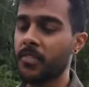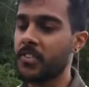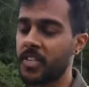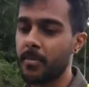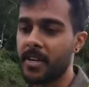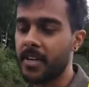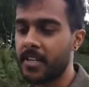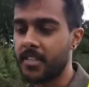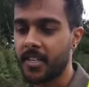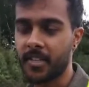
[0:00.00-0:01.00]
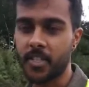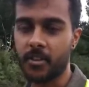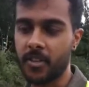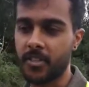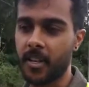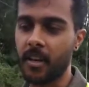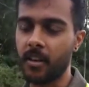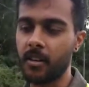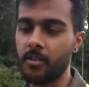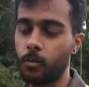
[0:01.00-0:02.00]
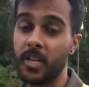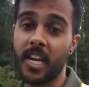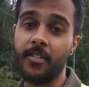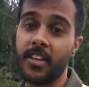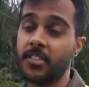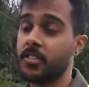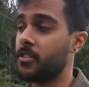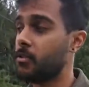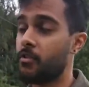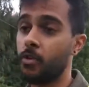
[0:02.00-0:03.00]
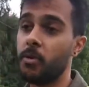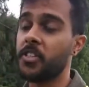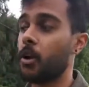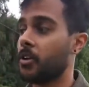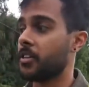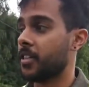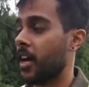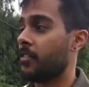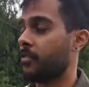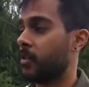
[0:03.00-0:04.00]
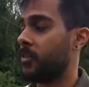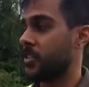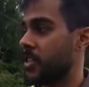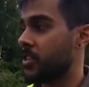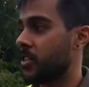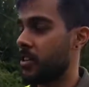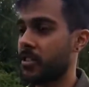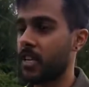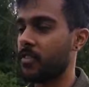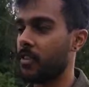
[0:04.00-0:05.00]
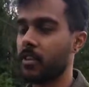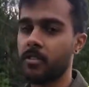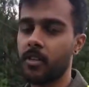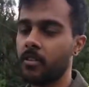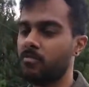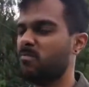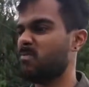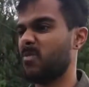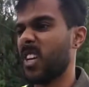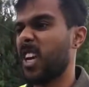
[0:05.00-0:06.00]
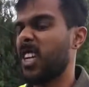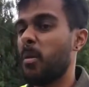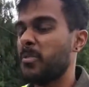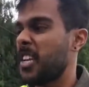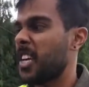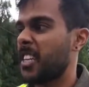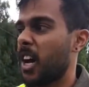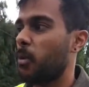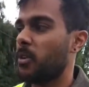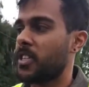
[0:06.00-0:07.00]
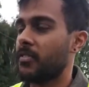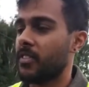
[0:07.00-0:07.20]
We have the same anaesthetic drugs that we'd have access to if we were to go under the knife for a procedure. To have a lump taken out, or whatever.